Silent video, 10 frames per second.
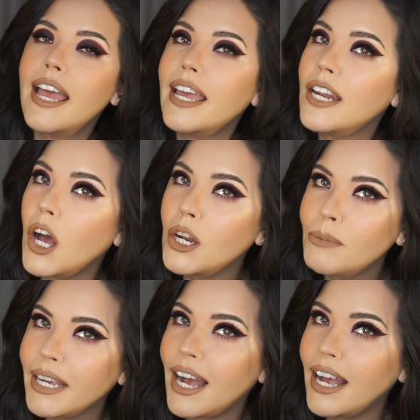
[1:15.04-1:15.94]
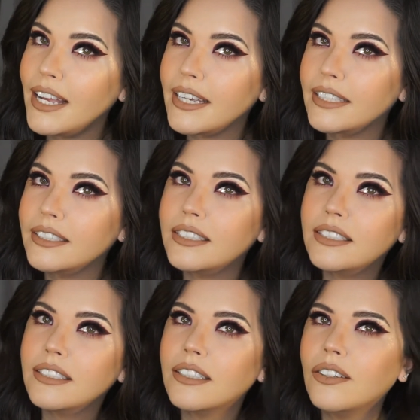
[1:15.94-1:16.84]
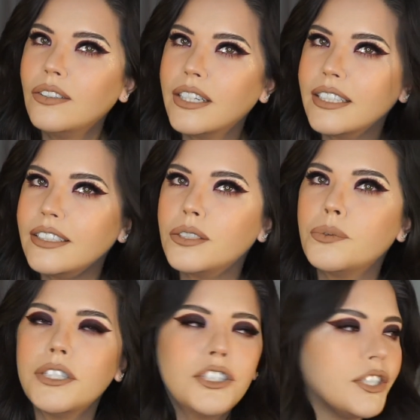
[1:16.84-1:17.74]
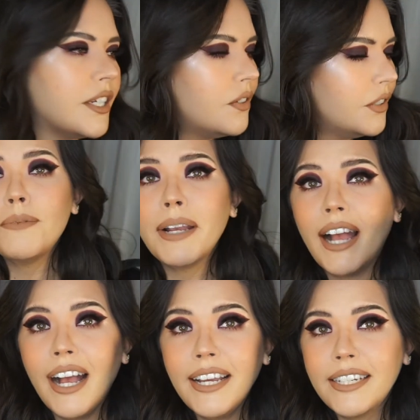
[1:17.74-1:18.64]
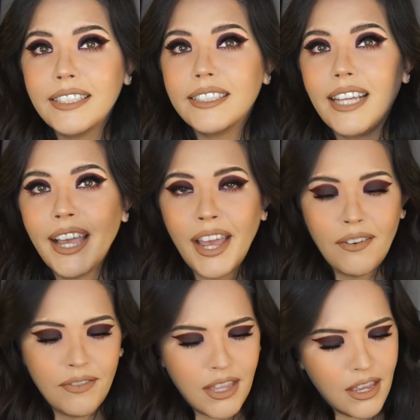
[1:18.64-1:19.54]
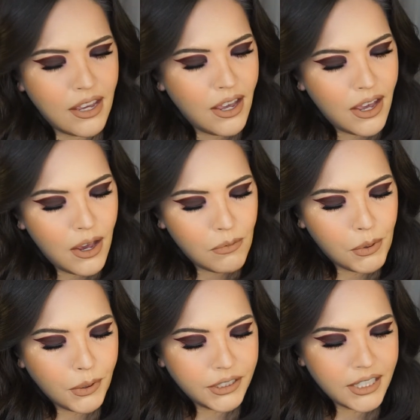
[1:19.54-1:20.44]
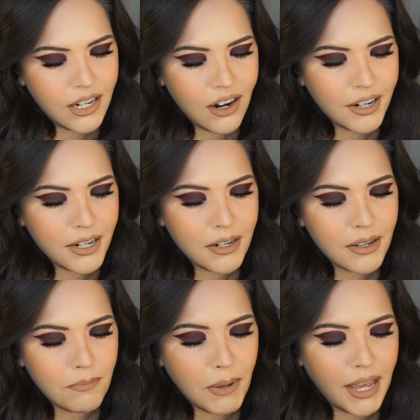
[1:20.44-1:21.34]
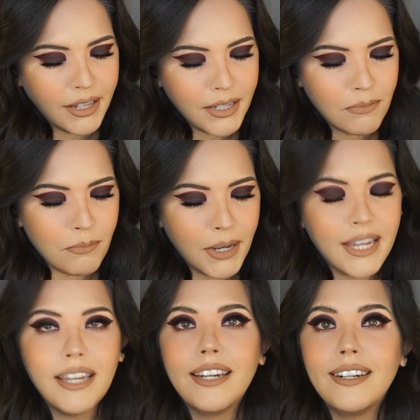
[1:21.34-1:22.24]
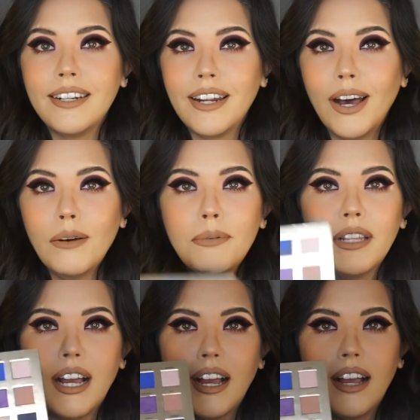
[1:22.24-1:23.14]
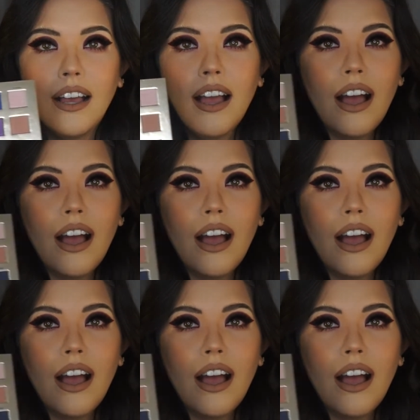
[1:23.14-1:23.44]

And on my eyes, oh, look at this weird shadow. Hold on. On my eyes, I have the Poison Garden palette by Nabla.